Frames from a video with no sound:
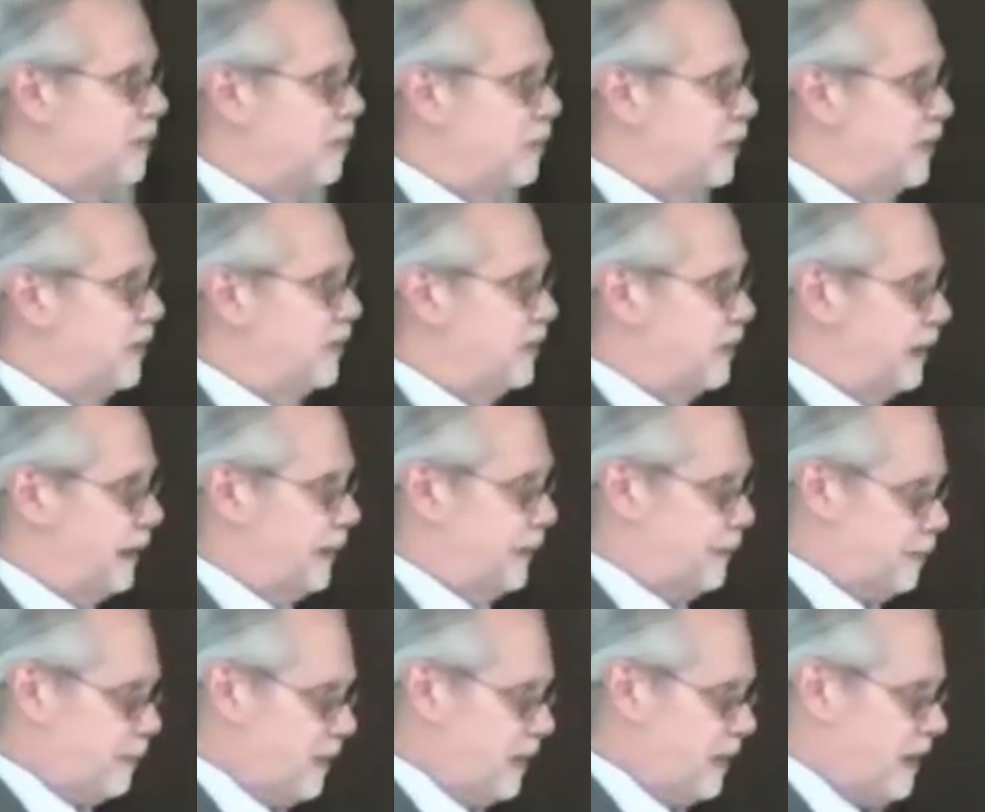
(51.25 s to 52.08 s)

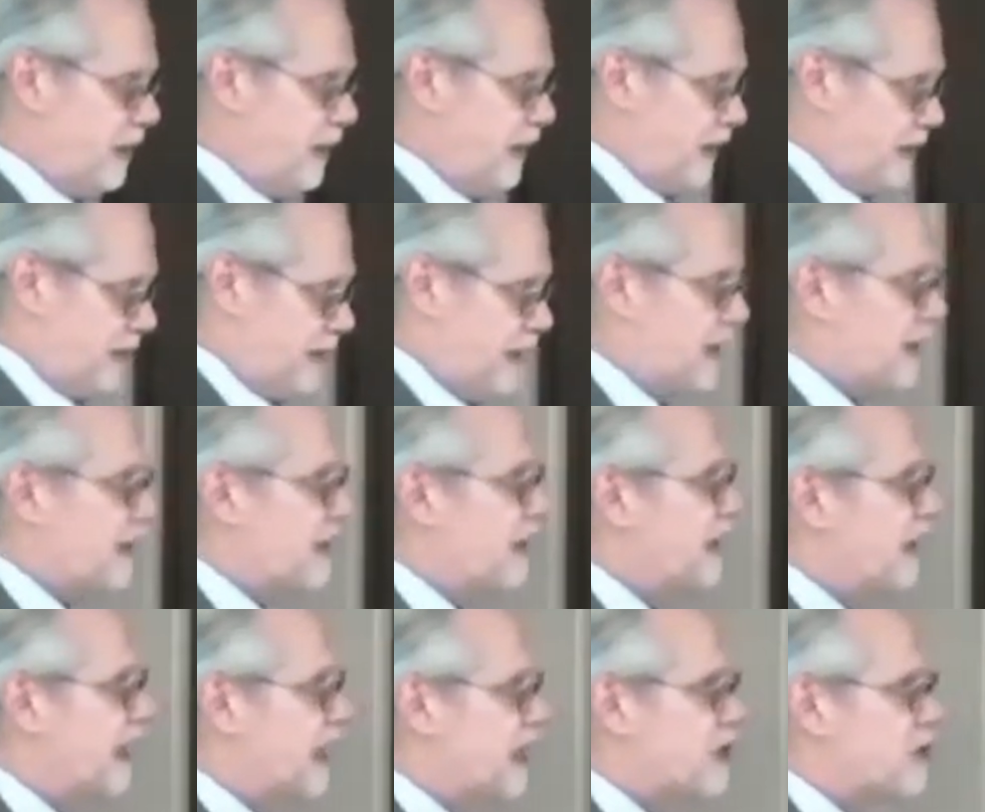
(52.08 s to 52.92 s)
briefly. Then the
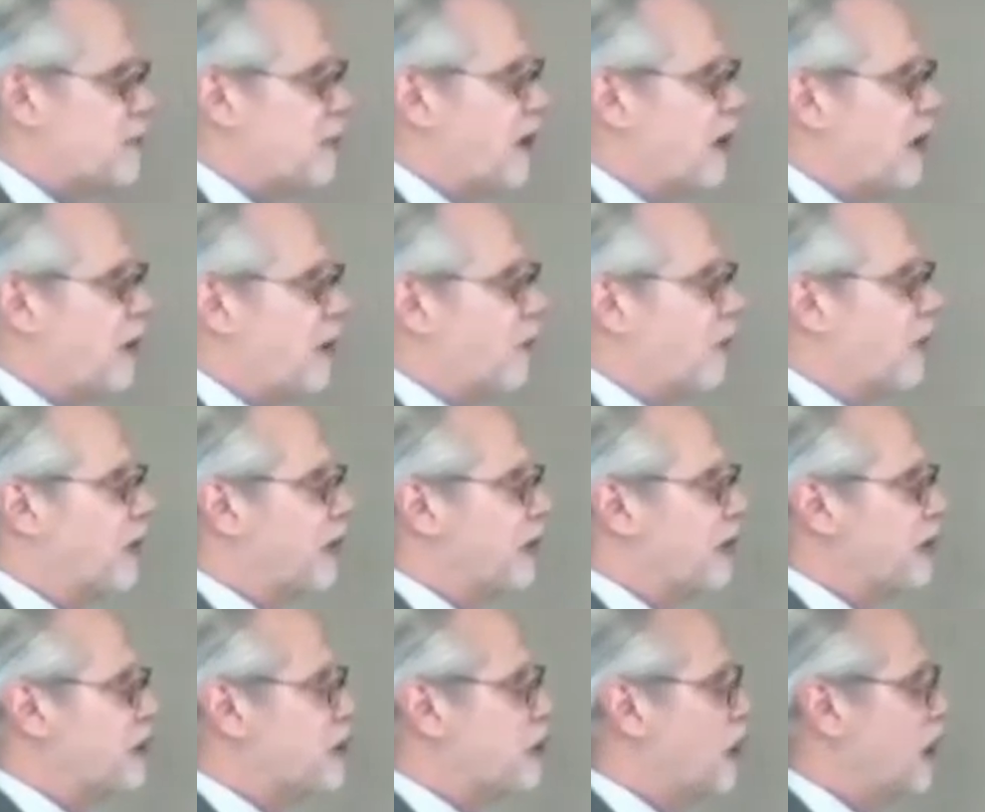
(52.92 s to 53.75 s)
next part we're
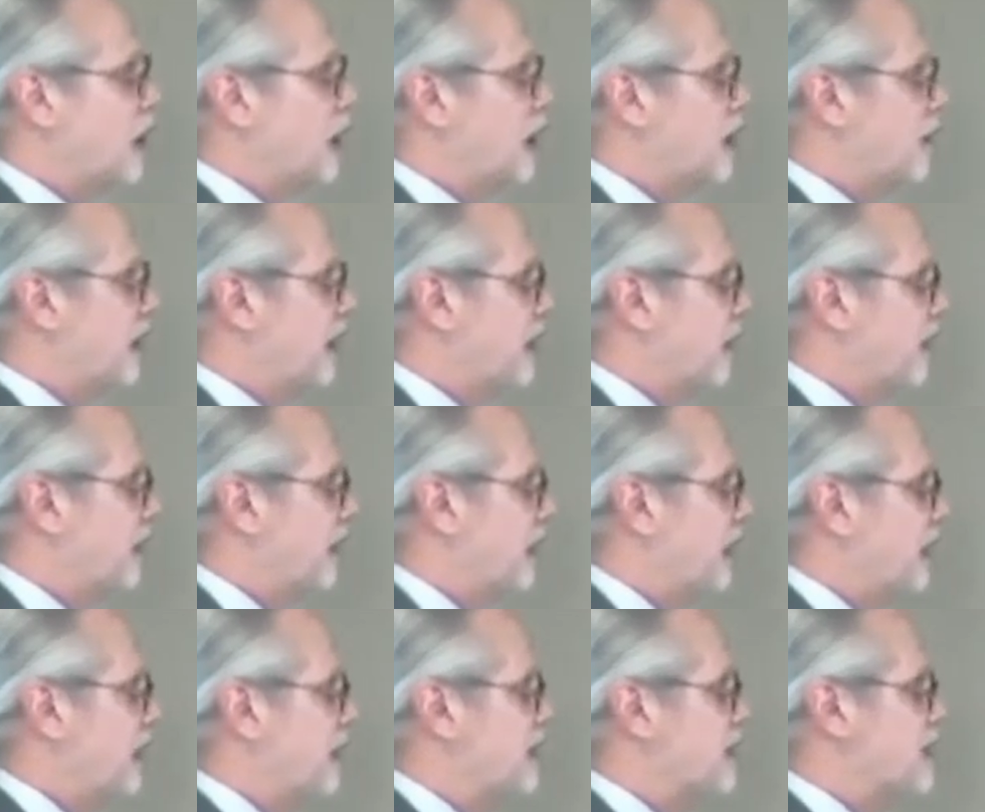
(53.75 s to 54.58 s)
going to talk
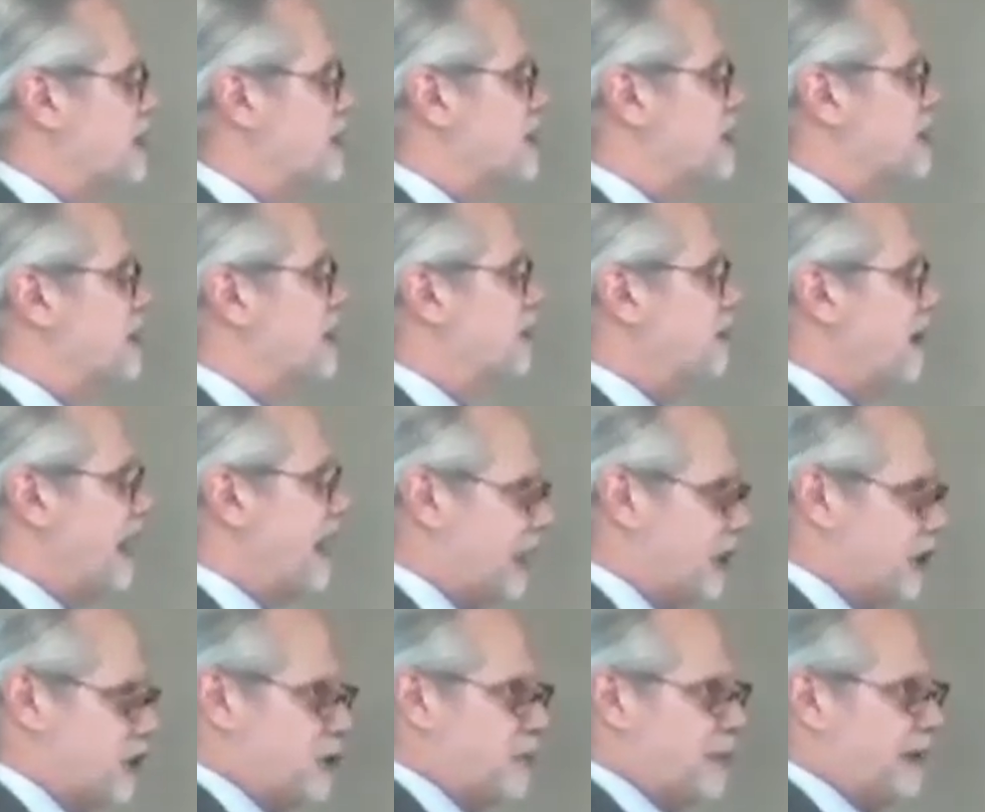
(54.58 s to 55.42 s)
about is the
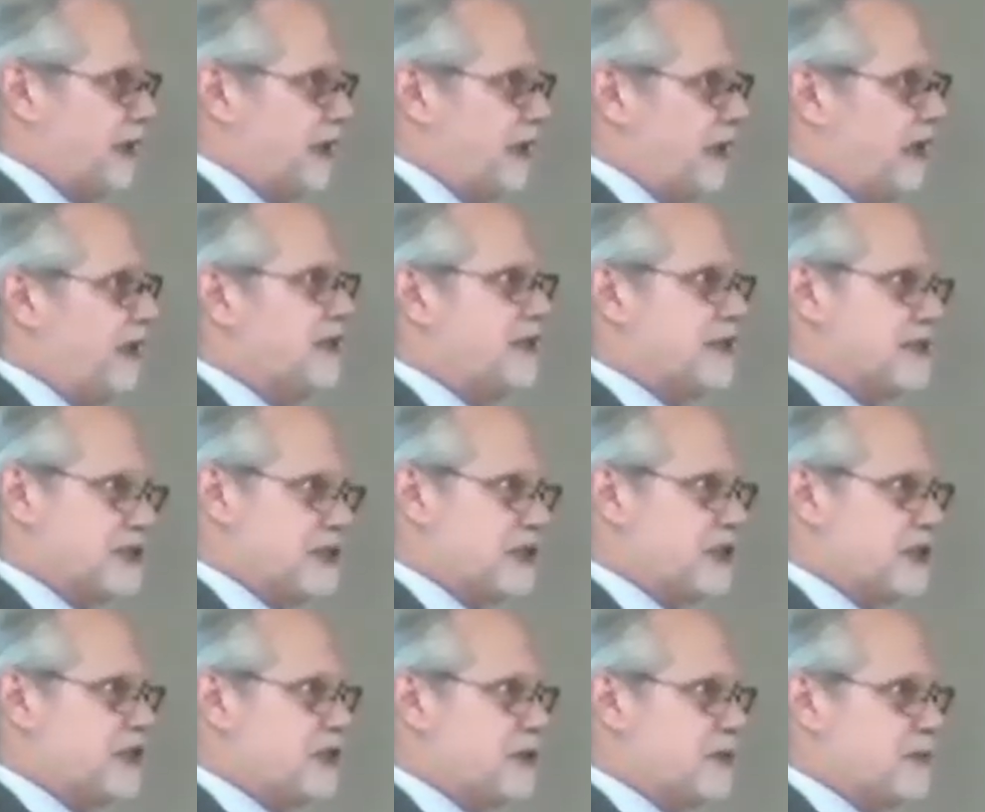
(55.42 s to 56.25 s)
management and the
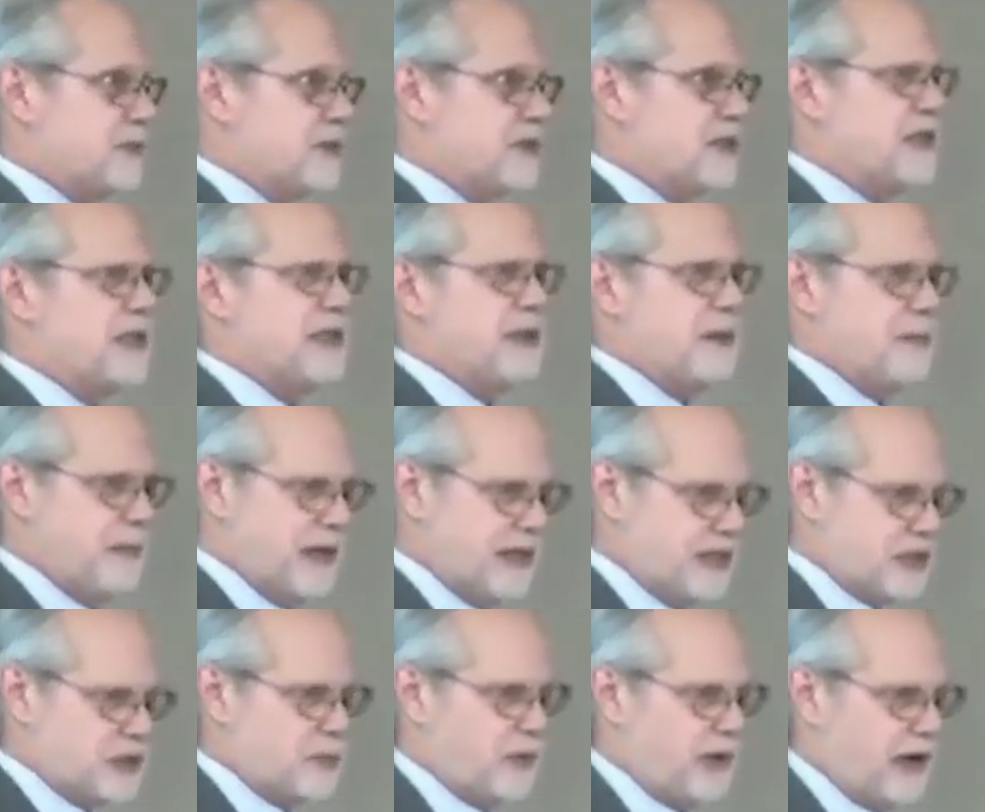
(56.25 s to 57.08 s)
systems and the
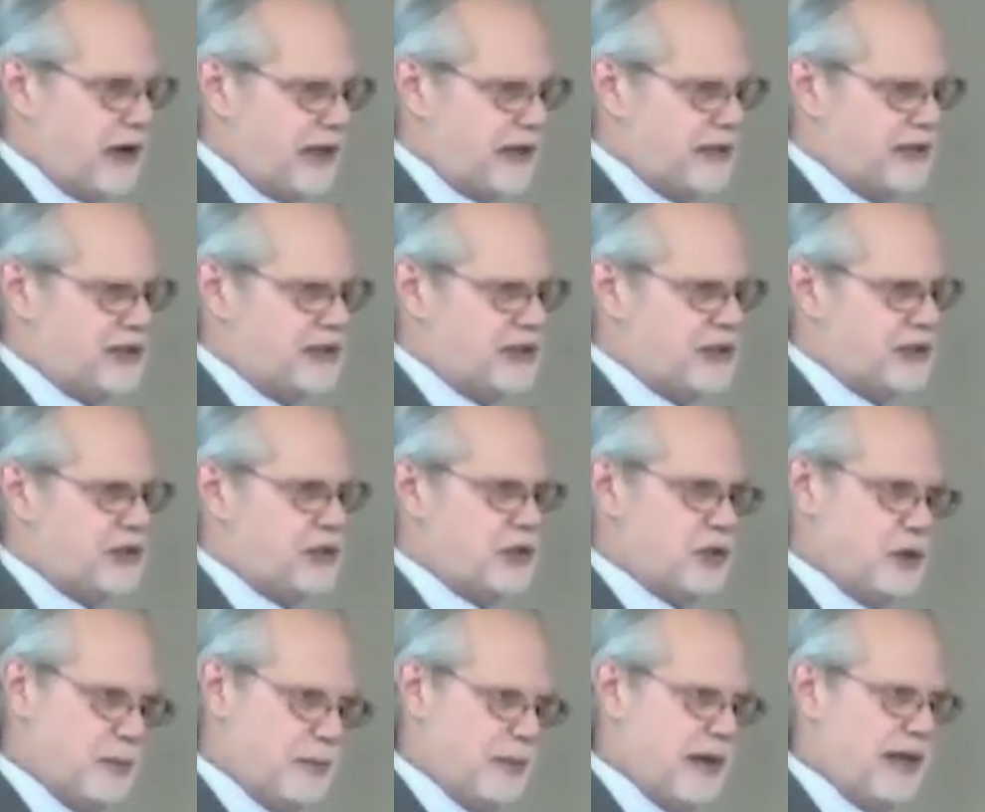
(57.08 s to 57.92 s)
best practices,
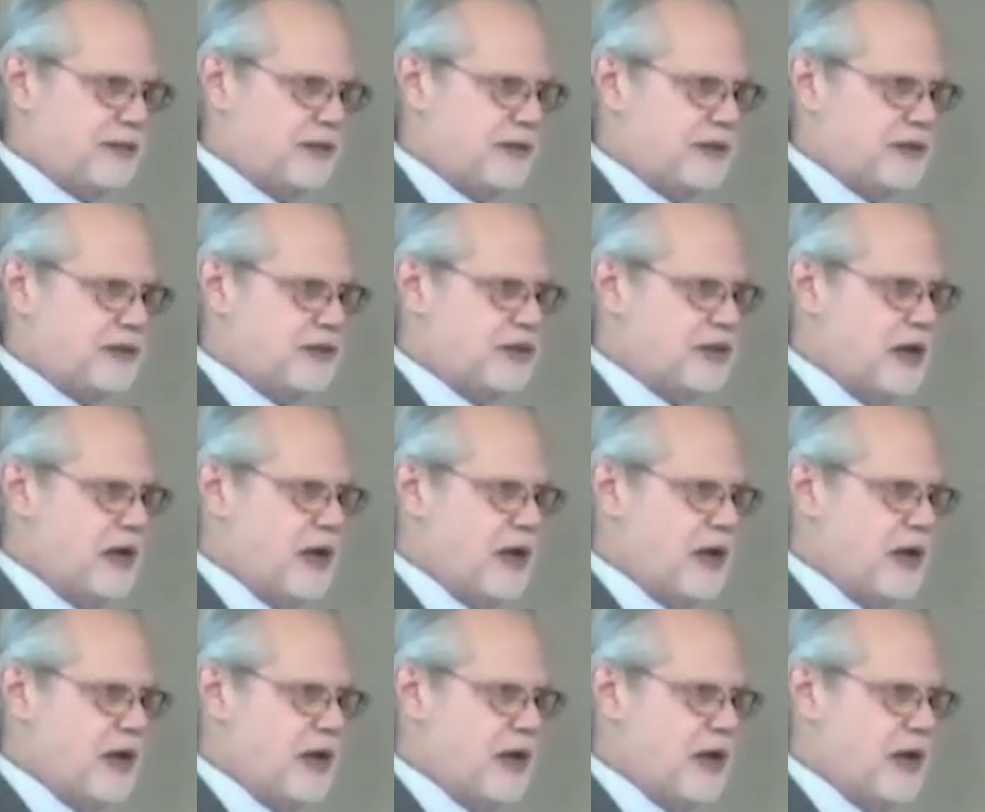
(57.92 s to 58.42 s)
your methods.